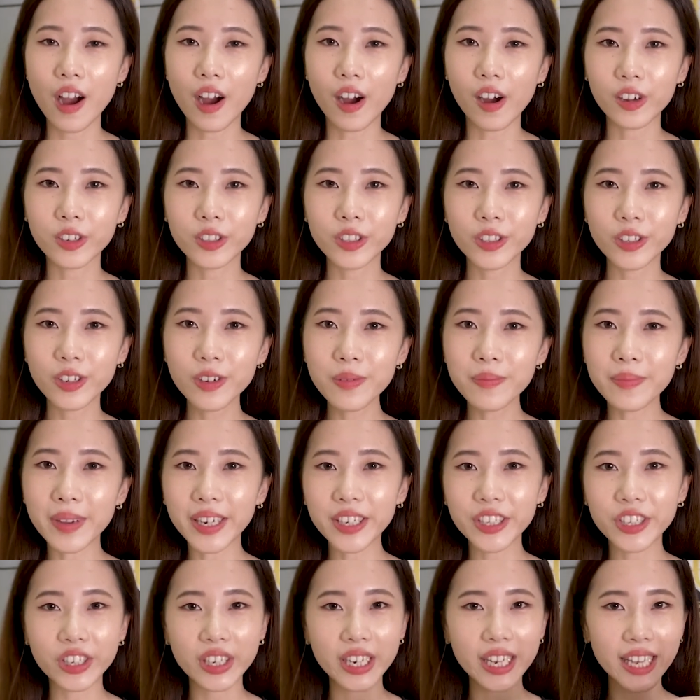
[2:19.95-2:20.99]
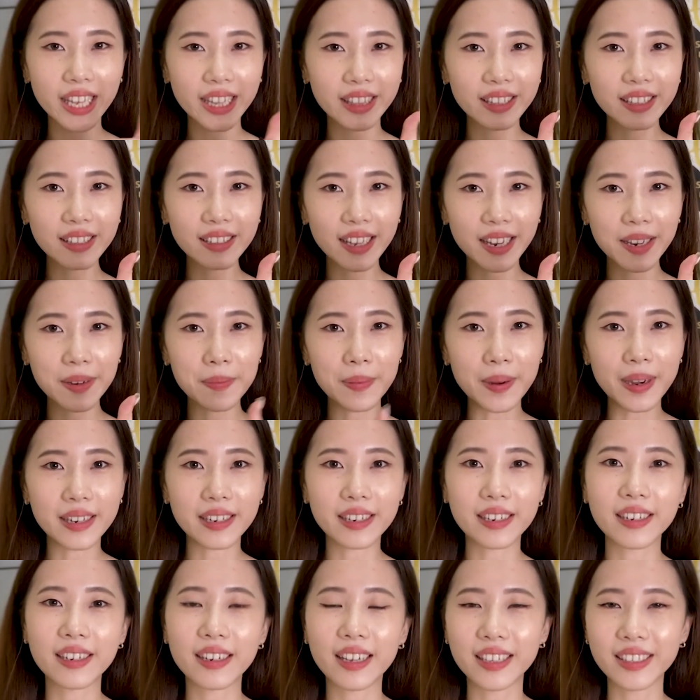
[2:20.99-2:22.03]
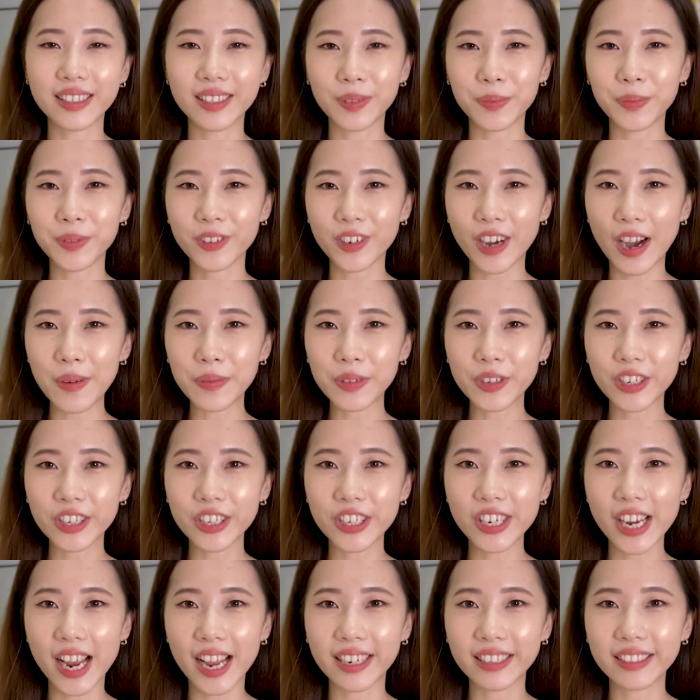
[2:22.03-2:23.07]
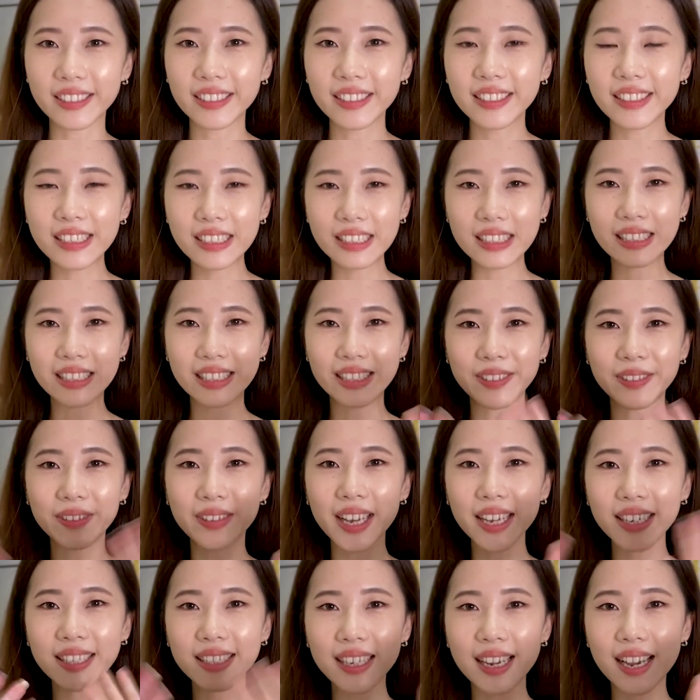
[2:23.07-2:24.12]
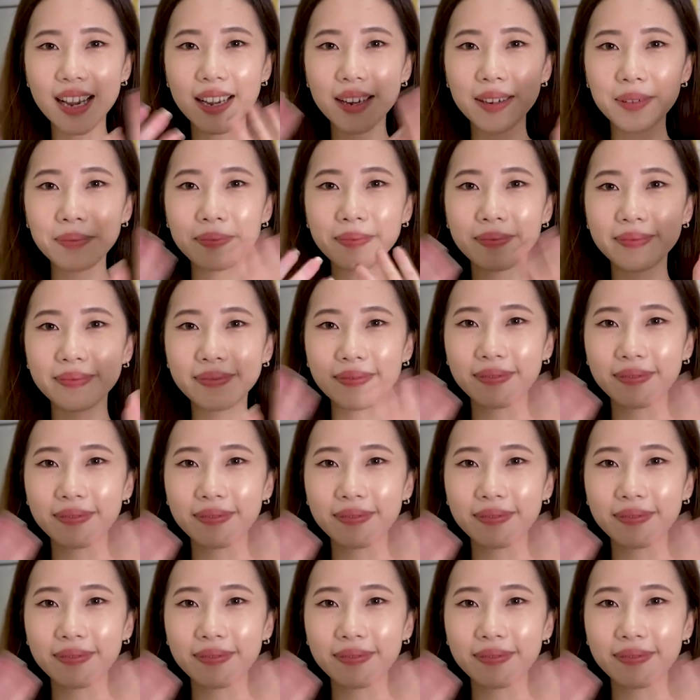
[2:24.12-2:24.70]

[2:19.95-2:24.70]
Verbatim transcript: Also, make sure to hit the like button and subscribe to our channel. See you next time!